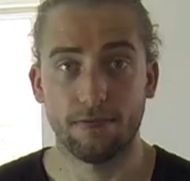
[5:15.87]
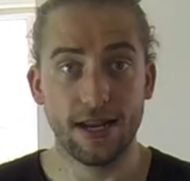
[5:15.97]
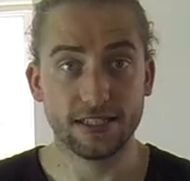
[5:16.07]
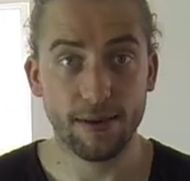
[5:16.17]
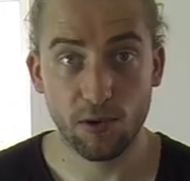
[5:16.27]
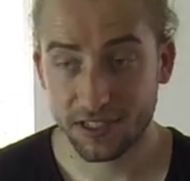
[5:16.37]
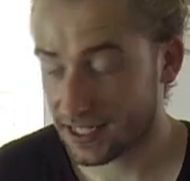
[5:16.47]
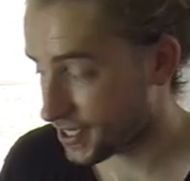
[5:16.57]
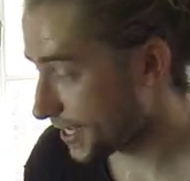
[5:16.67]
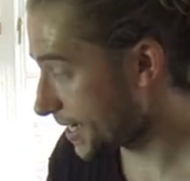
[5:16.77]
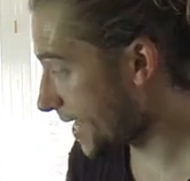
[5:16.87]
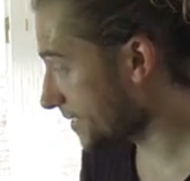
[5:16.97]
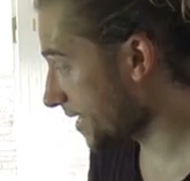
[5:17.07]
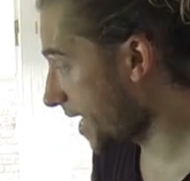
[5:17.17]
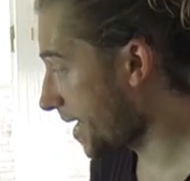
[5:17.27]
let's say we wanted to
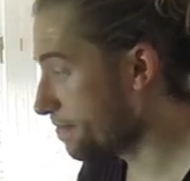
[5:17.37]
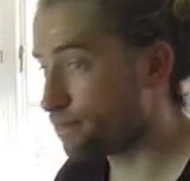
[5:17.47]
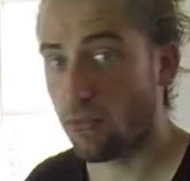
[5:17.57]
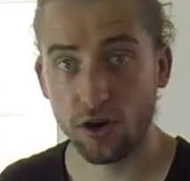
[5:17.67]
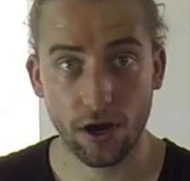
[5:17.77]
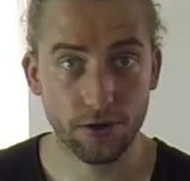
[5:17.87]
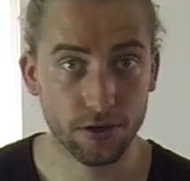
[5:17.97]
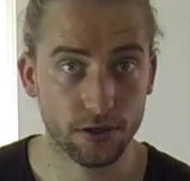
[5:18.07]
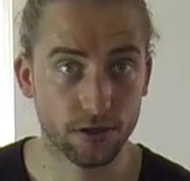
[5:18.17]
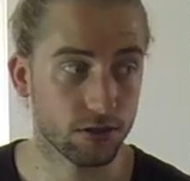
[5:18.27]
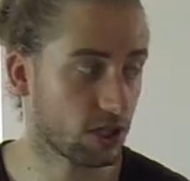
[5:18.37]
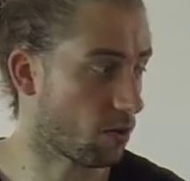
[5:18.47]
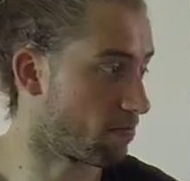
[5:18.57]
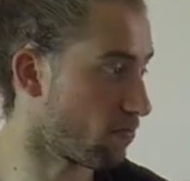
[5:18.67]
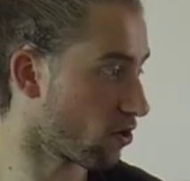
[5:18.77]
connect a mono
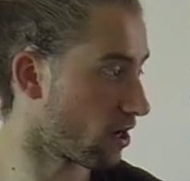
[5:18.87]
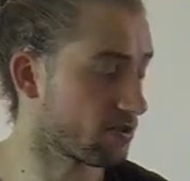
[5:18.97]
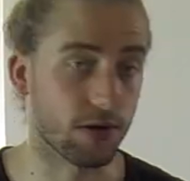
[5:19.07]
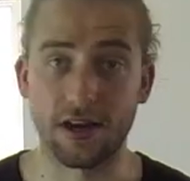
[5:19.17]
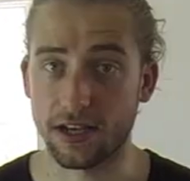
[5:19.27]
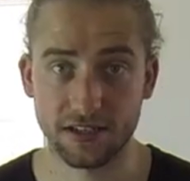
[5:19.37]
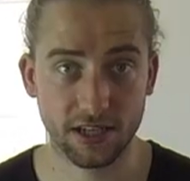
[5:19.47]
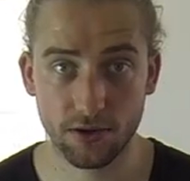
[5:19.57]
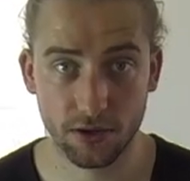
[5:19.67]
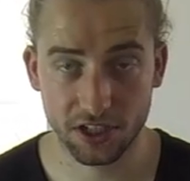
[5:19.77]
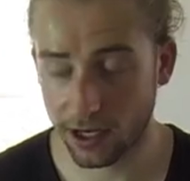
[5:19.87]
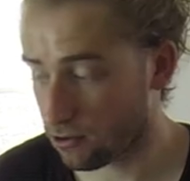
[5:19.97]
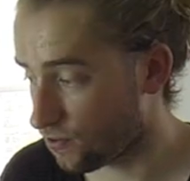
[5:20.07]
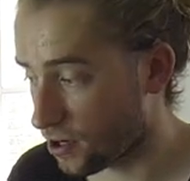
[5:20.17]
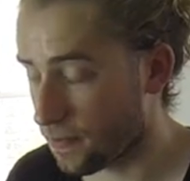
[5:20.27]
to a mono, so a single
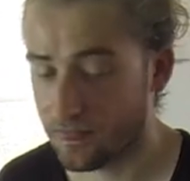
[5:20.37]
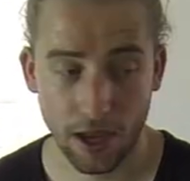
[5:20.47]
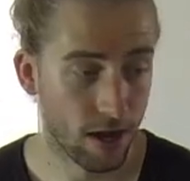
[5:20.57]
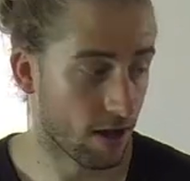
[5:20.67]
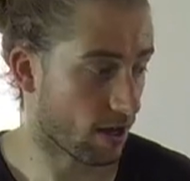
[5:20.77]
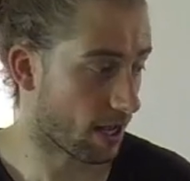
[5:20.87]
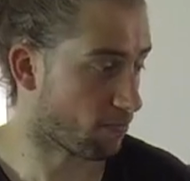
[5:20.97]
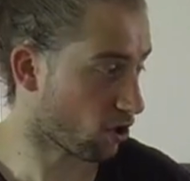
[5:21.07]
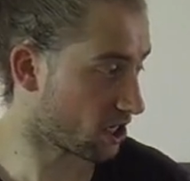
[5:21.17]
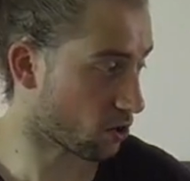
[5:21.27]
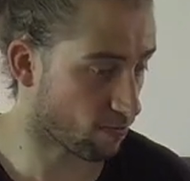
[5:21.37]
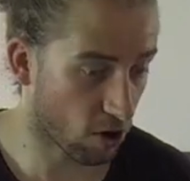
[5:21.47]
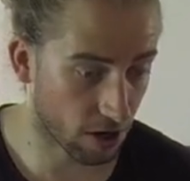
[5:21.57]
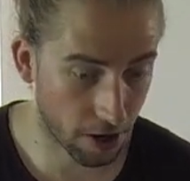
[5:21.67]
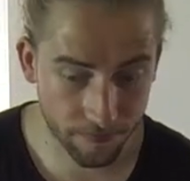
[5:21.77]
channel audio, a mono to a
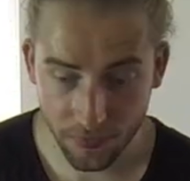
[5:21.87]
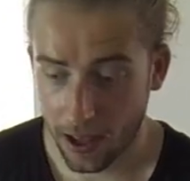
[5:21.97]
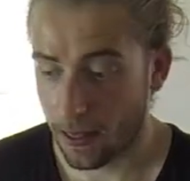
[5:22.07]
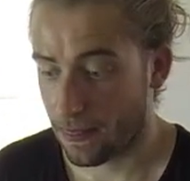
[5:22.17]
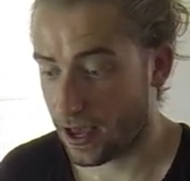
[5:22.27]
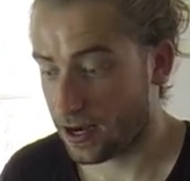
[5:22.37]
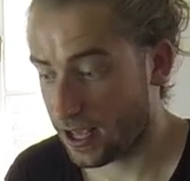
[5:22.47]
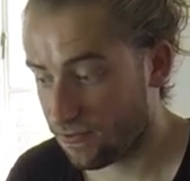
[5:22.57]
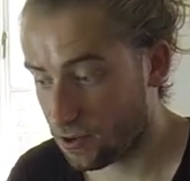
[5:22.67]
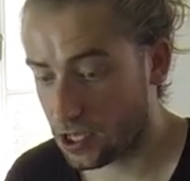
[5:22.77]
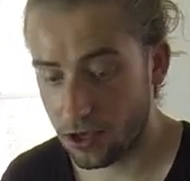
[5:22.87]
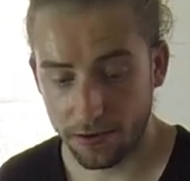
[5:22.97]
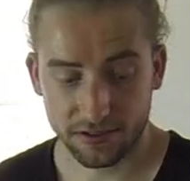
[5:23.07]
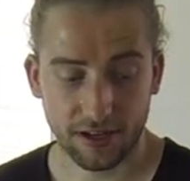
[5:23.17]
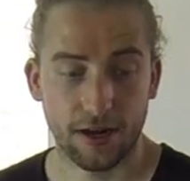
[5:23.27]
mono, then if we
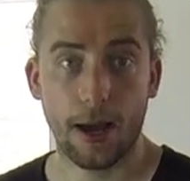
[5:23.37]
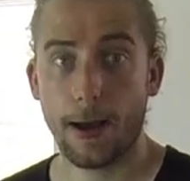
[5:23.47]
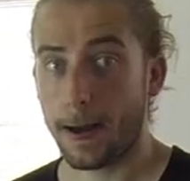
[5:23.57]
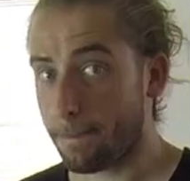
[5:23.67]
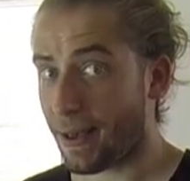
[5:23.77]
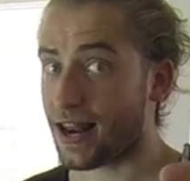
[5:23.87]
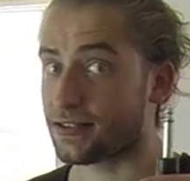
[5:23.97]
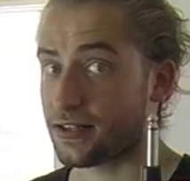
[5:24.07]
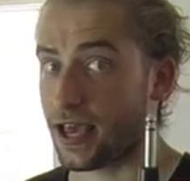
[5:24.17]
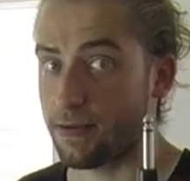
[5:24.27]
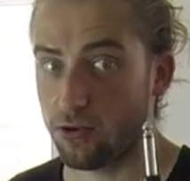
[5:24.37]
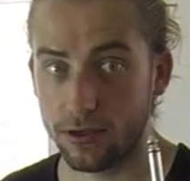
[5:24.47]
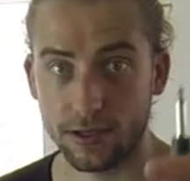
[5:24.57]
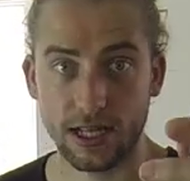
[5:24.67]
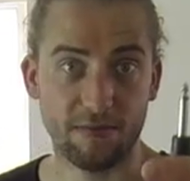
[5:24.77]
used an unbalanced
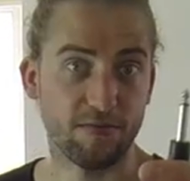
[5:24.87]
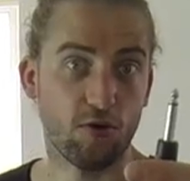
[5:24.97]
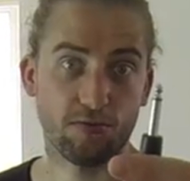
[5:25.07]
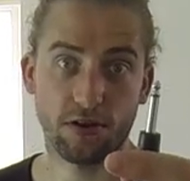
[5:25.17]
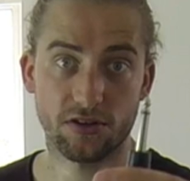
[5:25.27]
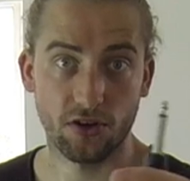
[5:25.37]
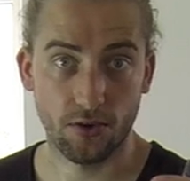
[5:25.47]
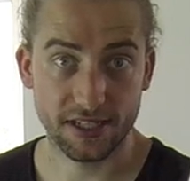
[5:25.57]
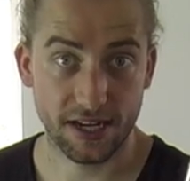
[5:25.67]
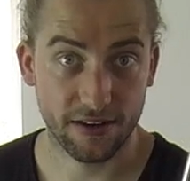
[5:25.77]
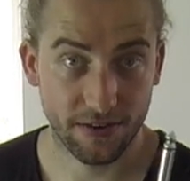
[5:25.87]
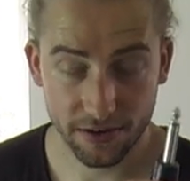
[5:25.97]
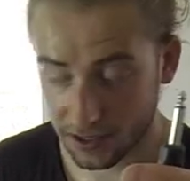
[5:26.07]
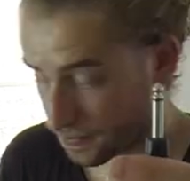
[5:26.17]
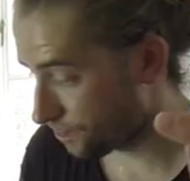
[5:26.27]
cable, that'd be more prone to noise and
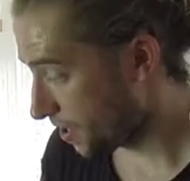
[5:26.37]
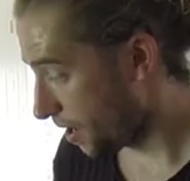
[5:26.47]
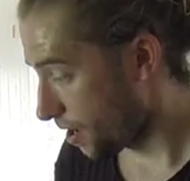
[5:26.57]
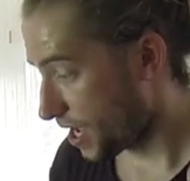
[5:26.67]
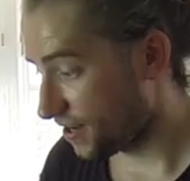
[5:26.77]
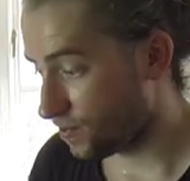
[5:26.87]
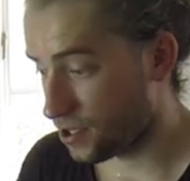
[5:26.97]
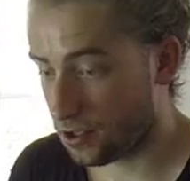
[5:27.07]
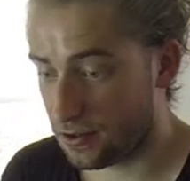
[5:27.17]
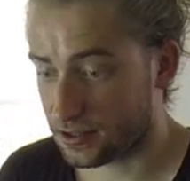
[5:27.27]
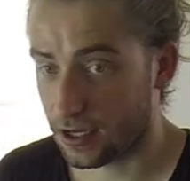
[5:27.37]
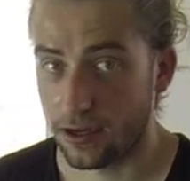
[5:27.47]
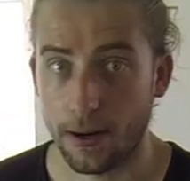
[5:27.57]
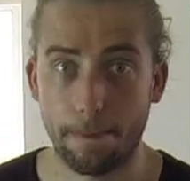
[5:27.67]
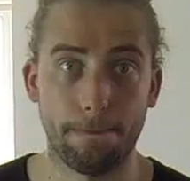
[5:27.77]
interference. And if we used
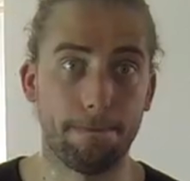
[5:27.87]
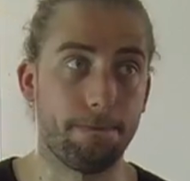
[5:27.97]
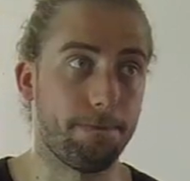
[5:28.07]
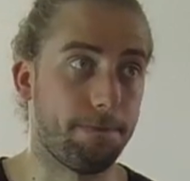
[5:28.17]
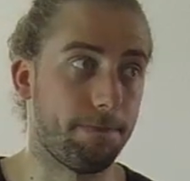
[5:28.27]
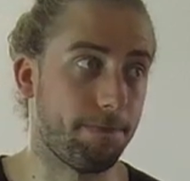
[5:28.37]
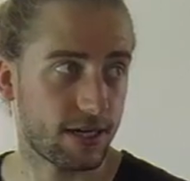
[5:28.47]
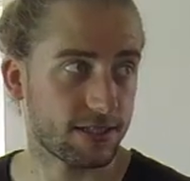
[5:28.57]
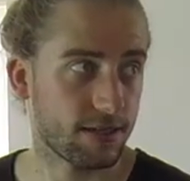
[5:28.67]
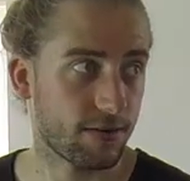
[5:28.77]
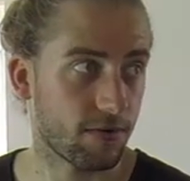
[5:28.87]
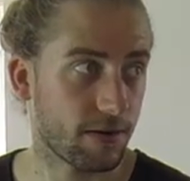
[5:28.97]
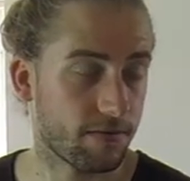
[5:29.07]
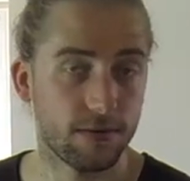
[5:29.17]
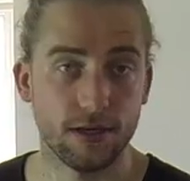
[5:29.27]
an, let say that right,